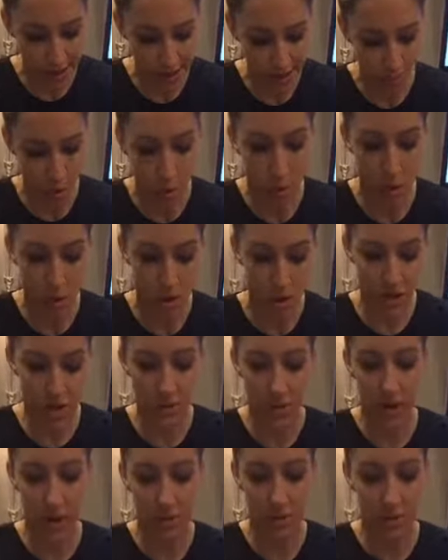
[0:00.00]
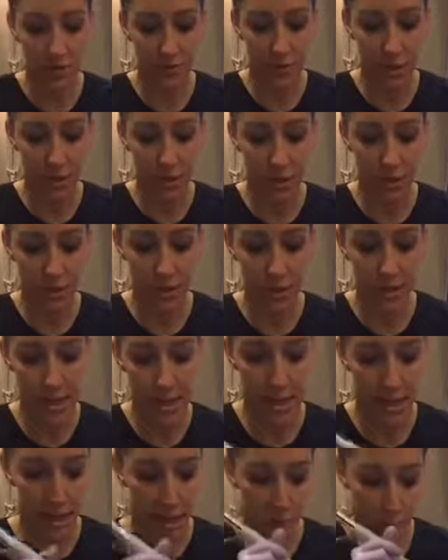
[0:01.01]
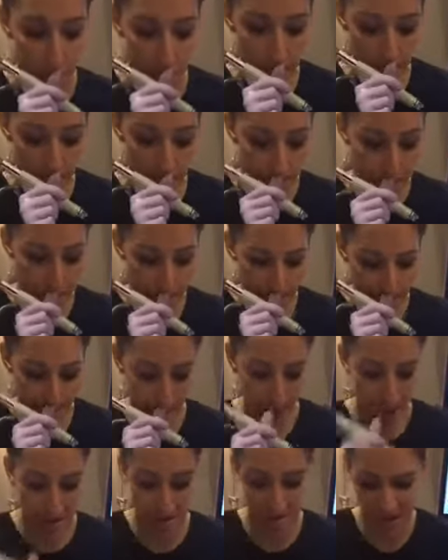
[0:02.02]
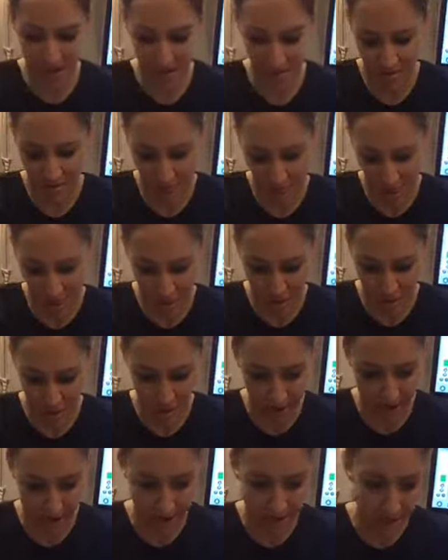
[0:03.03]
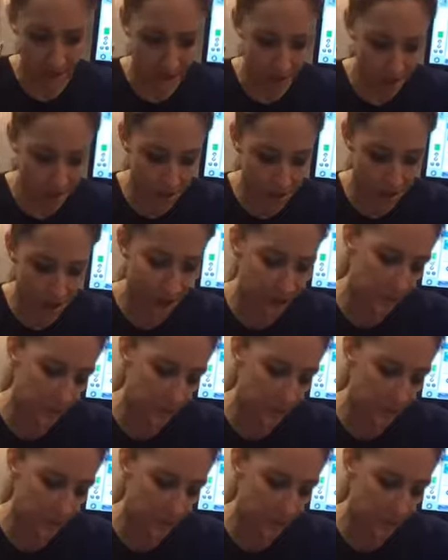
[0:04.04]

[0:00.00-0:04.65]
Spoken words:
or just whenever you feel like your skin is looking particularly dull.